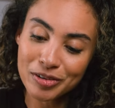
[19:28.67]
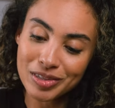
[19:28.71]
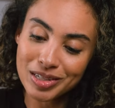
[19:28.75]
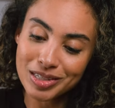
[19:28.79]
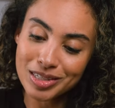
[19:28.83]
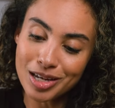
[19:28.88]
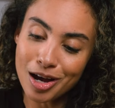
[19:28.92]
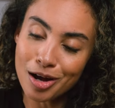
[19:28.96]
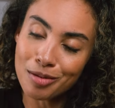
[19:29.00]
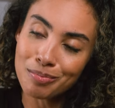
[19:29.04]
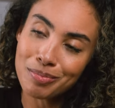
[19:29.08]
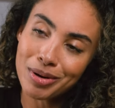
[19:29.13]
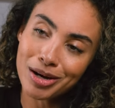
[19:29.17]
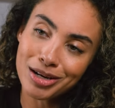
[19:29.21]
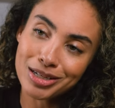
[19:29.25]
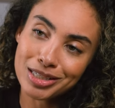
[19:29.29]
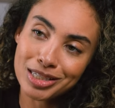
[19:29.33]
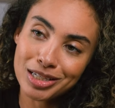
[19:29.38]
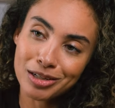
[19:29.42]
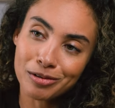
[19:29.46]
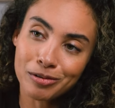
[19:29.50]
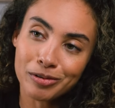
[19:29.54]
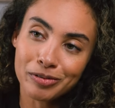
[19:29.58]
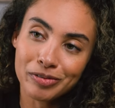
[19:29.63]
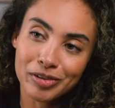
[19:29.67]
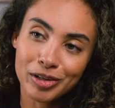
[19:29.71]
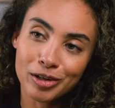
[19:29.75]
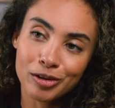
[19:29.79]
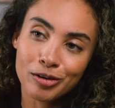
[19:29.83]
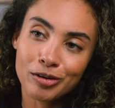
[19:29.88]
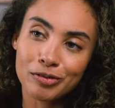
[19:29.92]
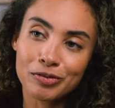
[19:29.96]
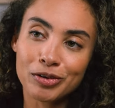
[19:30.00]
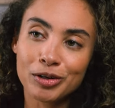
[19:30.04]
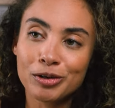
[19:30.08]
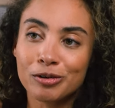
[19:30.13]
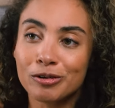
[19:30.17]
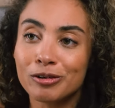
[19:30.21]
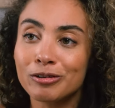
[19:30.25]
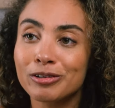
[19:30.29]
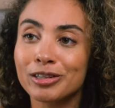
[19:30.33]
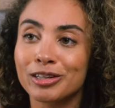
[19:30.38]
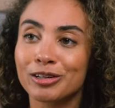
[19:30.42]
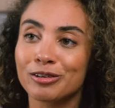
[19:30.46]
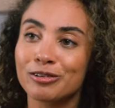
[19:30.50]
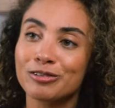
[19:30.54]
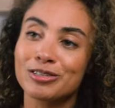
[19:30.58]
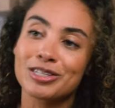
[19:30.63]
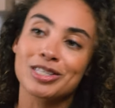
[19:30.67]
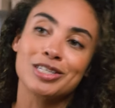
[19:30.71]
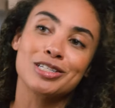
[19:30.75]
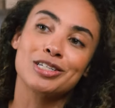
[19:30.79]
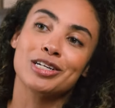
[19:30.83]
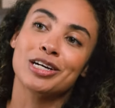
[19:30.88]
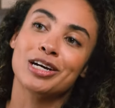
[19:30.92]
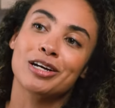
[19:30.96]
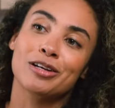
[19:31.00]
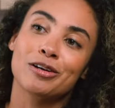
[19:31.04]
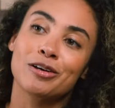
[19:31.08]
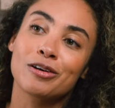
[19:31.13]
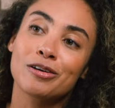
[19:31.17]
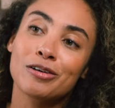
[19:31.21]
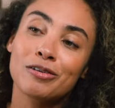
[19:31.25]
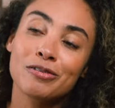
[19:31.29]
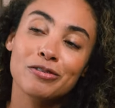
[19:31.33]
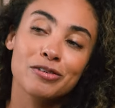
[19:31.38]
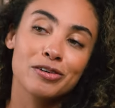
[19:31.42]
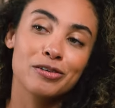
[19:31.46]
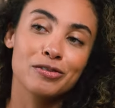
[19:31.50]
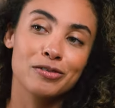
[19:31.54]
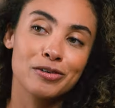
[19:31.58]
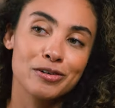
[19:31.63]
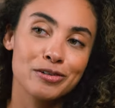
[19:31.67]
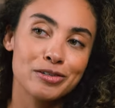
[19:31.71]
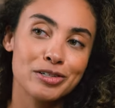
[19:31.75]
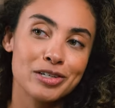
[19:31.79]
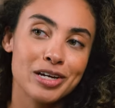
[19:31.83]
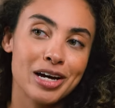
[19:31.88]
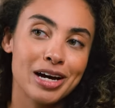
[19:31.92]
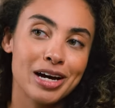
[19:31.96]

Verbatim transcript: for this unboxing and review. If you're new to the channel for the first